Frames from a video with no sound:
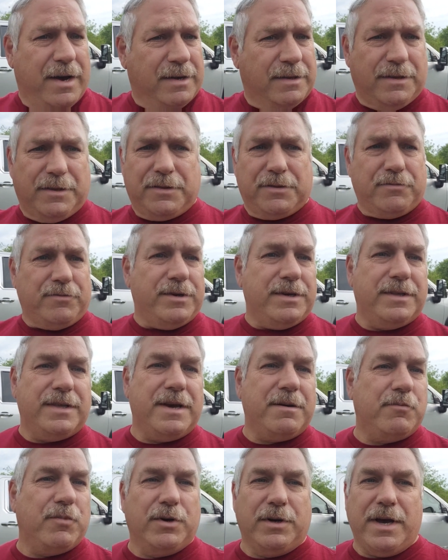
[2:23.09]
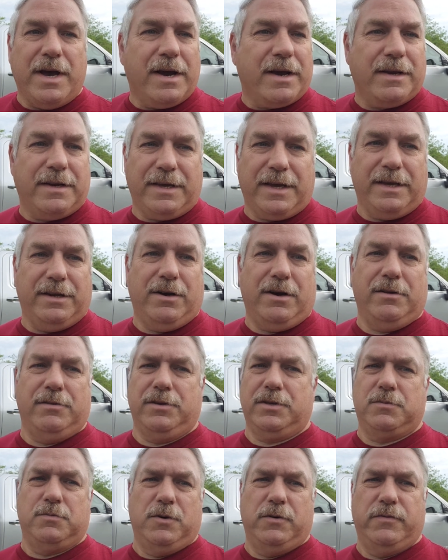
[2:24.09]
The three of them were not going to get all
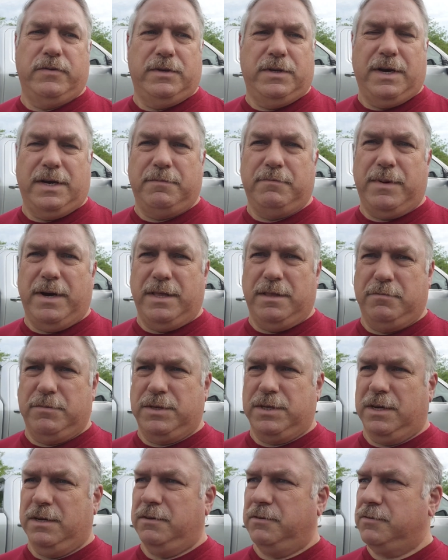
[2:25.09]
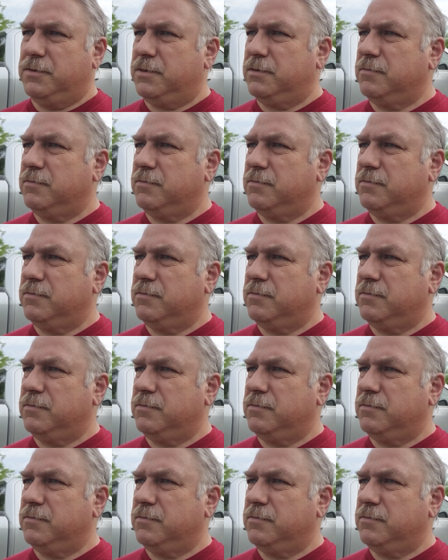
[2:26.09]
this moving done by themselves.